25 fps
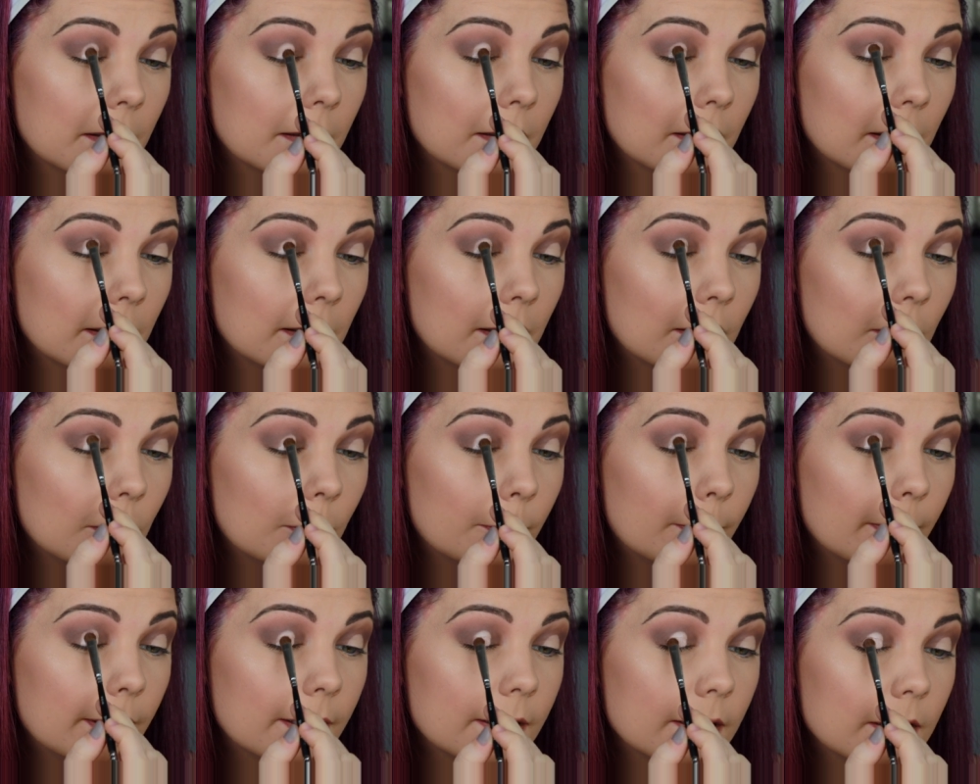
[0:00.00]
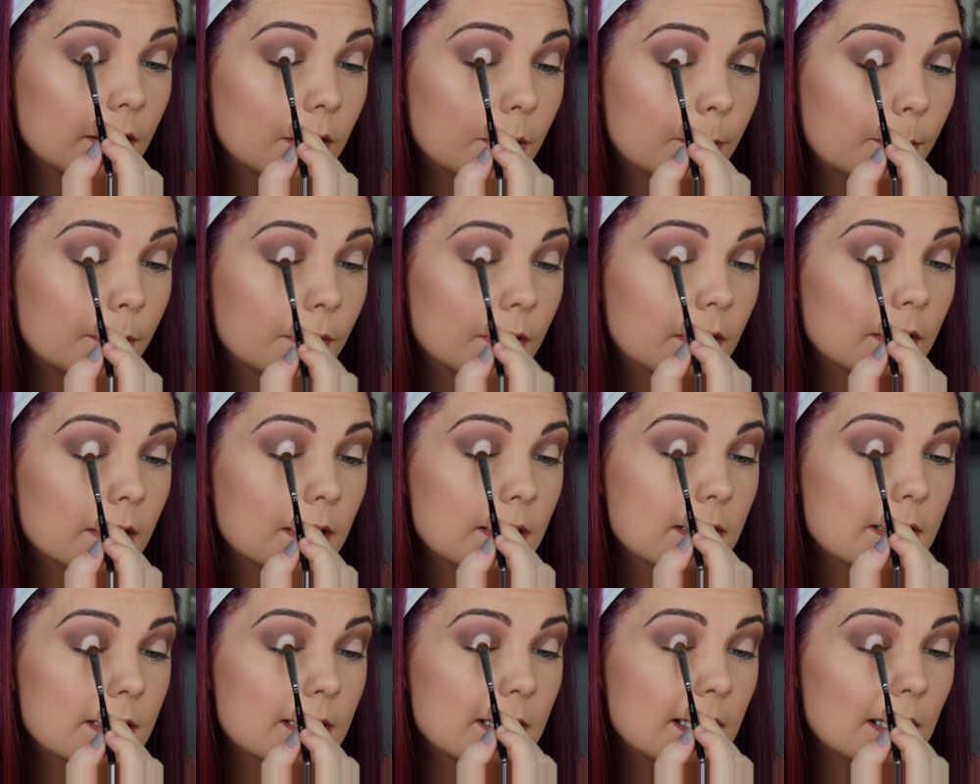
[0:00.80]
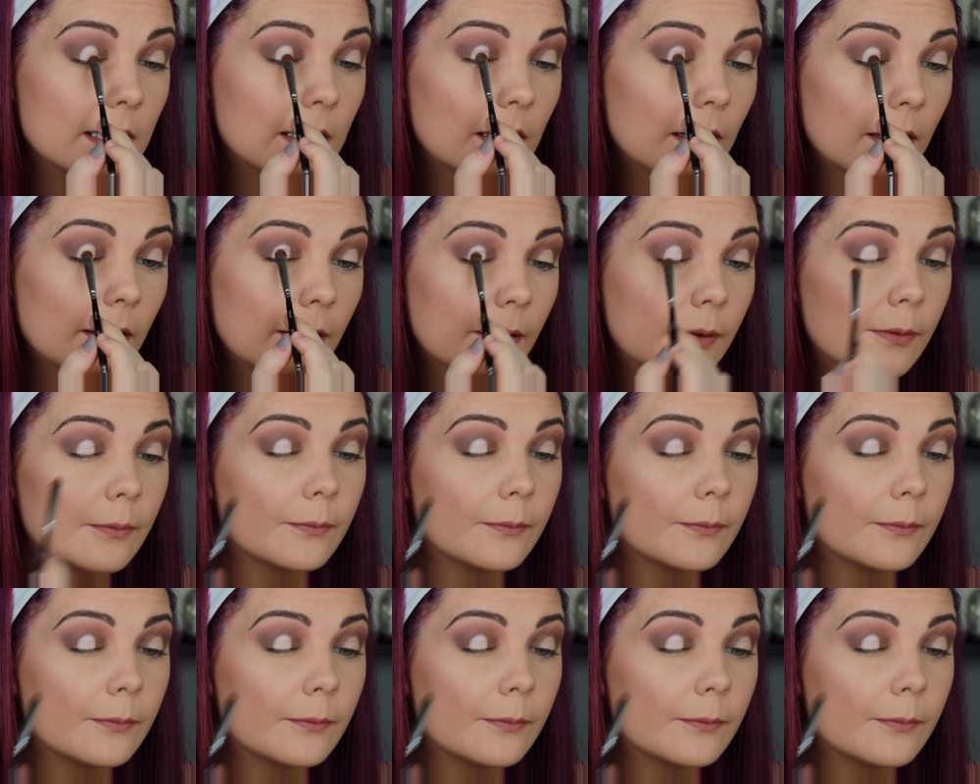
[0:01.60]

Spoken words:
the little bit that you put the concealer.